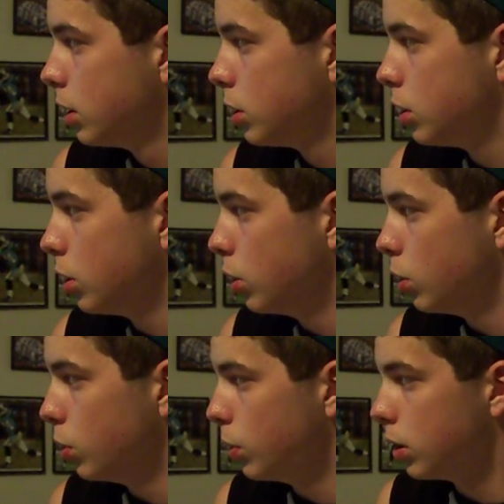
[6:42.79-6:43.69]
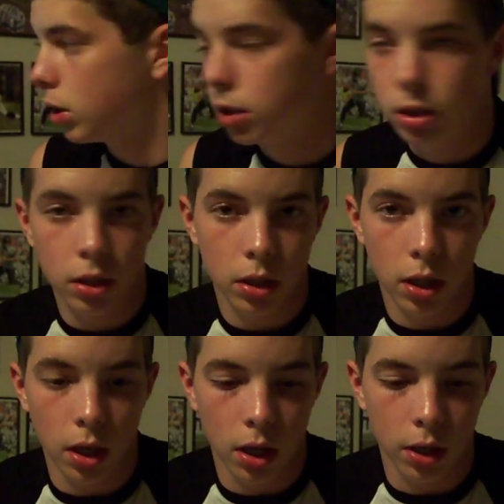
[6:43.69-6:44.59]
to
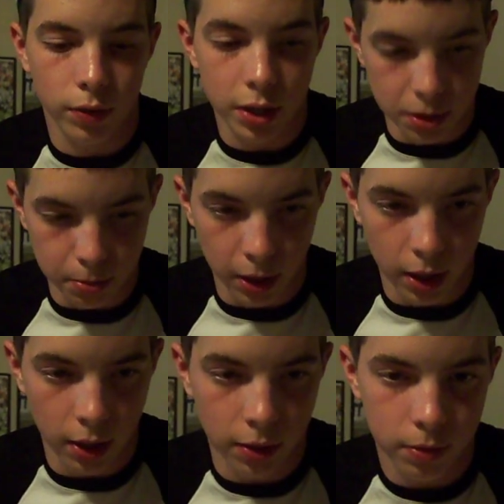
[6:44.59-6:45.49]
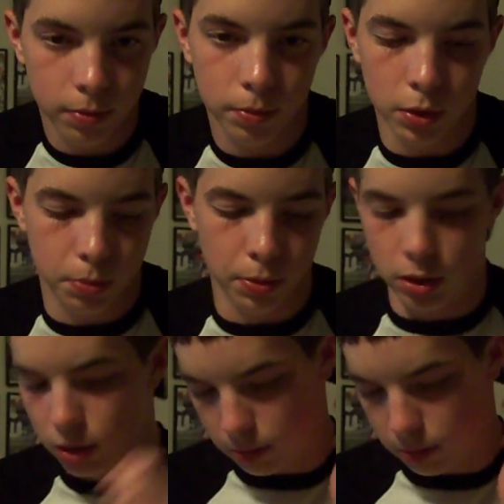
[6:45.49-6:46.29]
Reggie Brown, which got